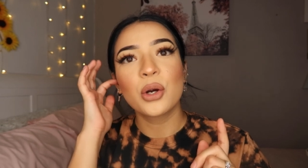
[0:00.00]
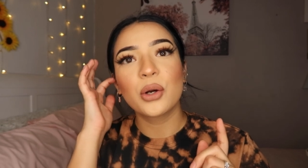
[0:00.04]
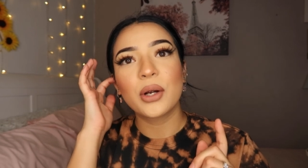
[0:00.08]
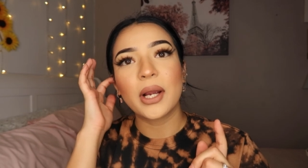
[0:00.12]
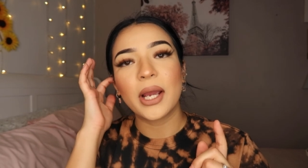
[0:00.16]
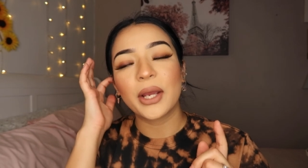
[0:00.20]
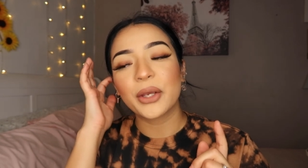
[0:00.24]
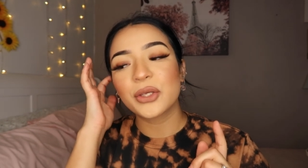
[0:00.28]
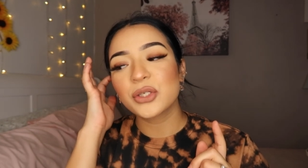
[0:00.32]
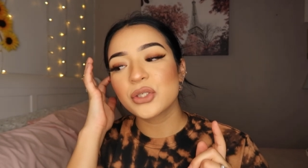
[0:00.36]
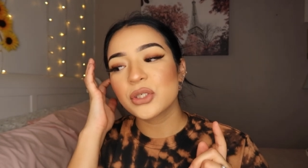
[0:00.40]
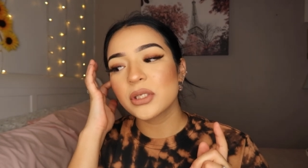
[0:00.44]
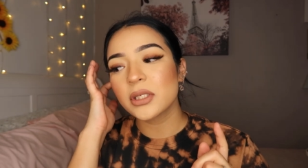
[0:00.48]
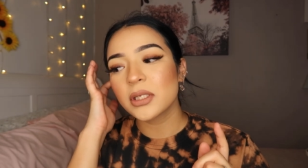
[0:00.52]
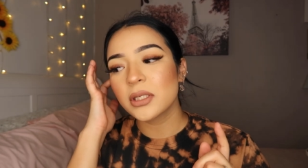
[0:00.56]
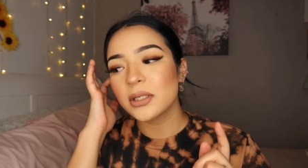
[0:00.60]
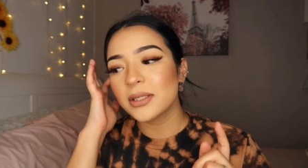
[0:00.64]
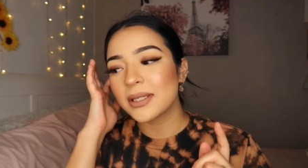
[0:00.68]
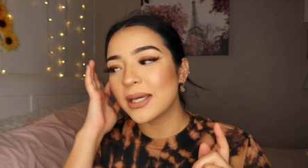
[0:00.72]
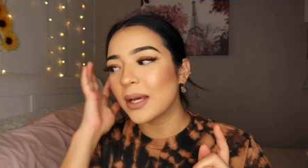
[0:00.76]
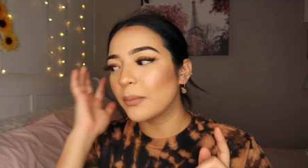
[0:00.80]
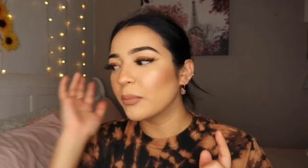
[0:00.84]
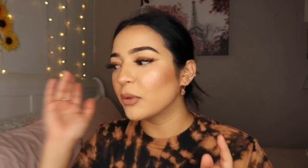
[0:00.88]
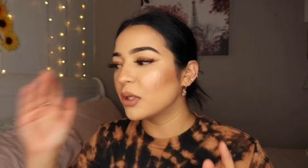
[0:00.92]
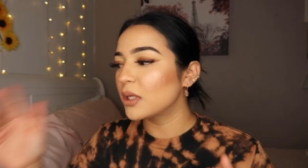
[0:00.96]
or
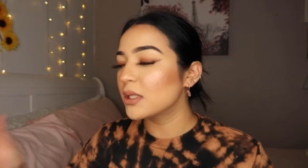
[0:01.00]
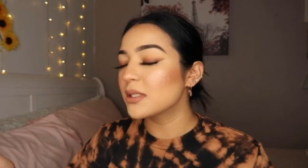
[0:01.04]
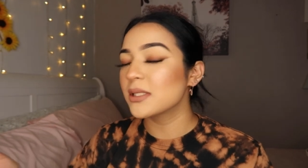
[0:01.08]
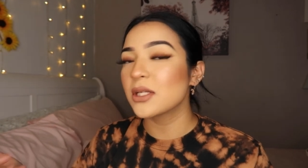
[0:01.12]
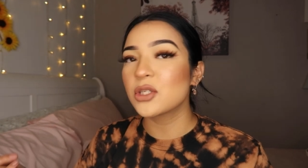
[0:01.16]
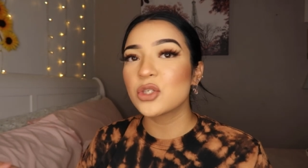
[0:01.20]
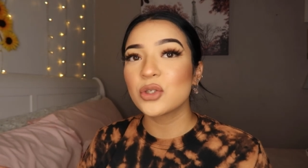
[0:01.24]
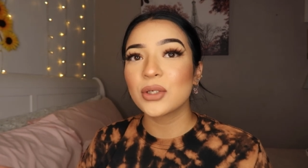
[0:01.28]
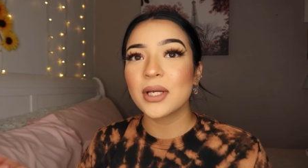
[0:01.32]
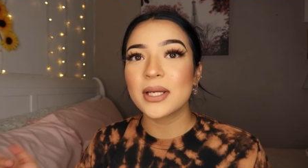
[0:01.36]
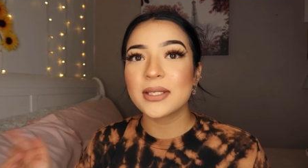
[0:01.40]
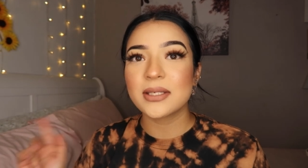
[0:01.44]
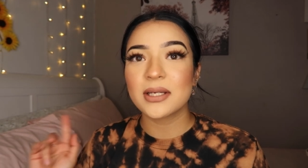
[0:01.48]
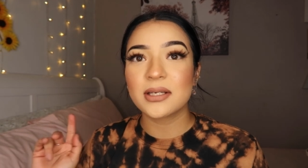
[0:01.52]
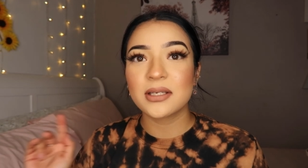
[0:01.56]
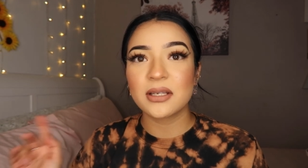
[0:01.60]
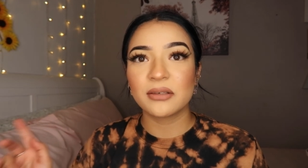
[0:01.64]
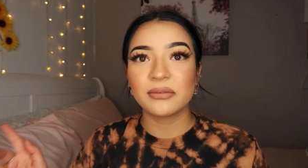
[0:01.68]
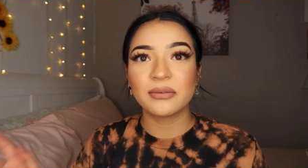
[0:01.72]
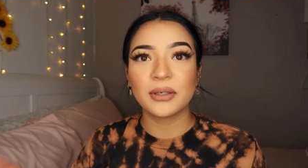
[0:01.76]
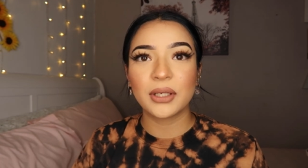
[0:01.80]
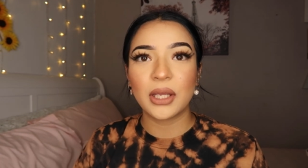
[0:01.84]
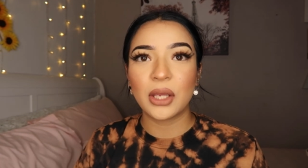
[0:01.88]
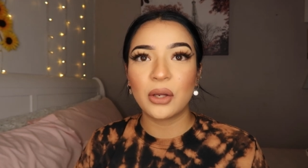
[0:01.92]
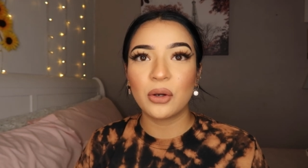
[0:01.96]
actually yeah i'm gonna set you guys at a
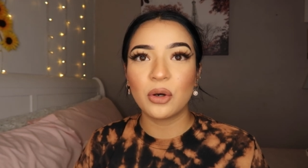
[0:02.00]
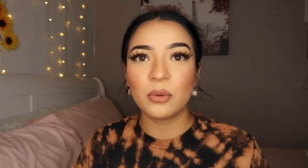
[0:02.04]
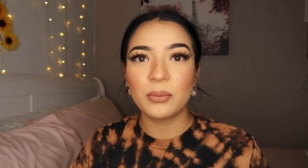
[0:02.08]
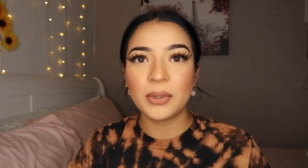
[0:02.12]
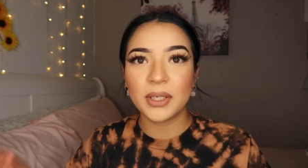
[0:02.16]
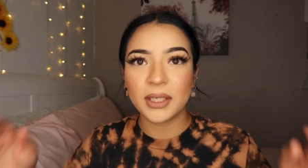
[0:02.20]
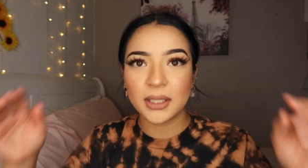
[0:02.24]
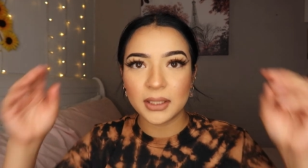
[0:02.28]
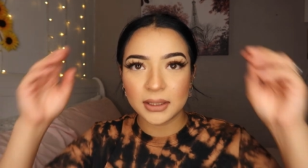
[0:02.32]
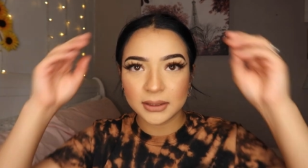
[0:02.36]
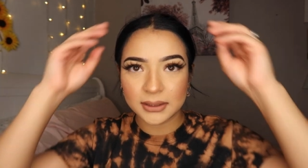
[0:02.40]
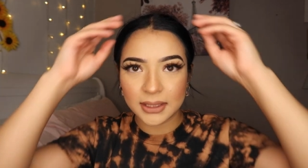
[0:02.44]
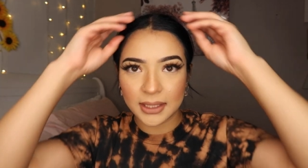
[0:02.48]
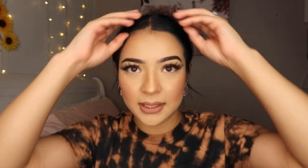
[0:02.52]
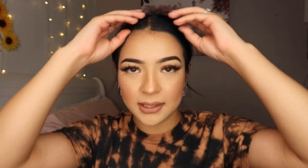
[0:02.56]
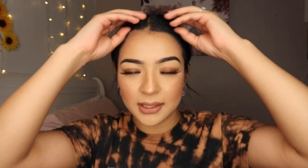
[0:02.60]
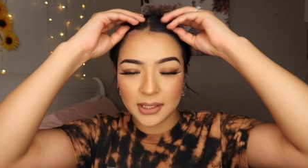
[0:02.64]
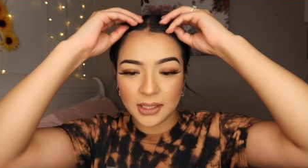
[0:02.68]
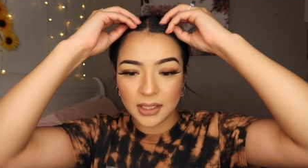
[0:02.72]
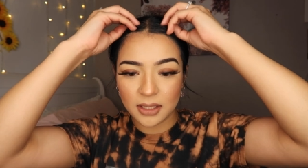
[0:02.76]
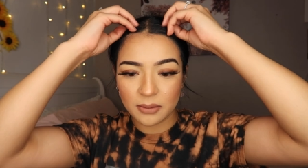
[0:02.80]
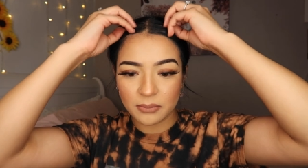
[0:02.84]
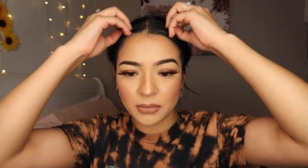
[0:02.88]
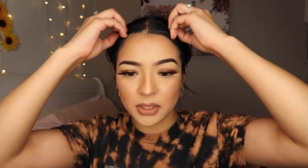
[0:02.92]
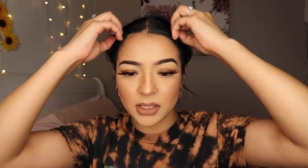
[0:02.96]
different angle because i
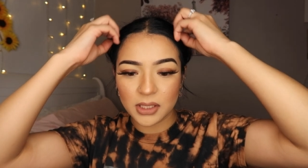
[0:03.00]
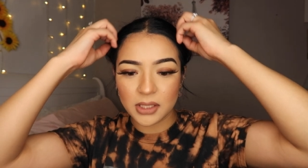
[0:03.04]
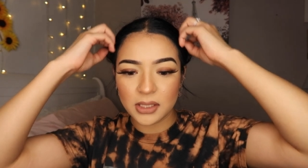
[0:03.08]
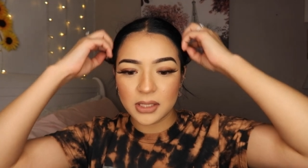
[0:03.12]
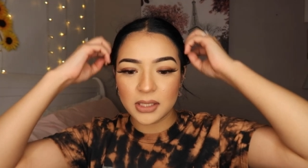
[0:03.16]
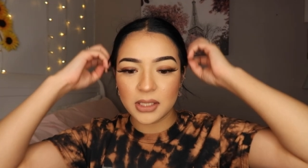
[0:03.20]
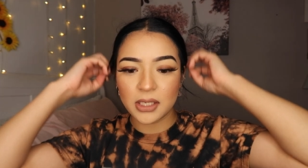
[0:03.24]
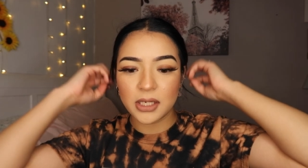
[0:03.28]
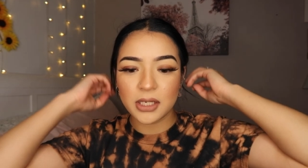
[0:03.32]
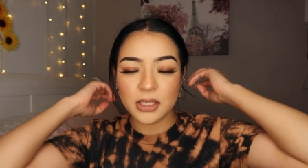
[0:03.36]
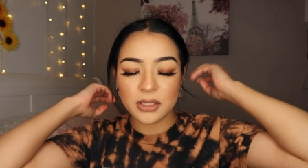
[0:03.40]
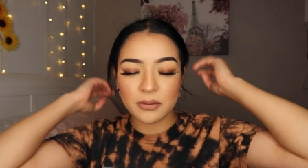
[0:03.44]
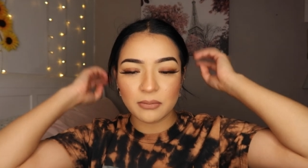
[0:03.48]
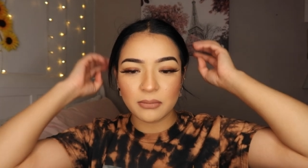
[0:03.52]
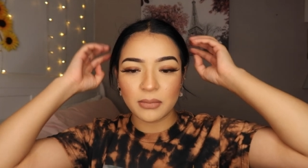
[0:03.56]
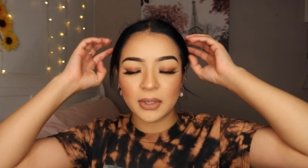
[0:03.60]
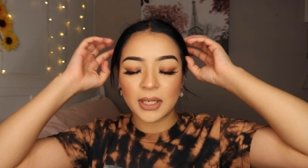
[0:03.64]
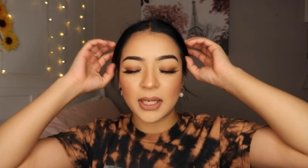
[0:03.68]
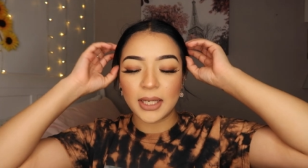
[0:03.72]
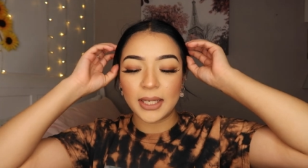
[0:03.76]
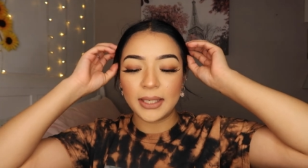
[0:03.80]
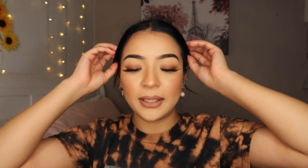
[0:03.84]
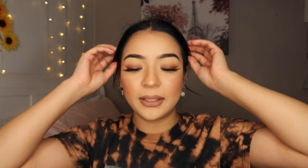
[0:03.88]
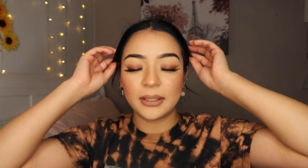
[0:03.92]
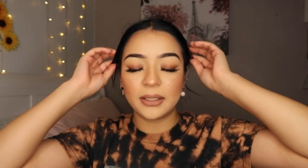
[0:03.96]
think i'm gonna need
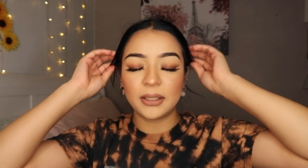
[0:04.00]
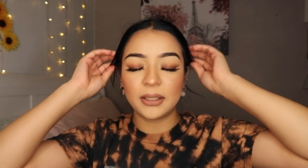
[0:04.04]
my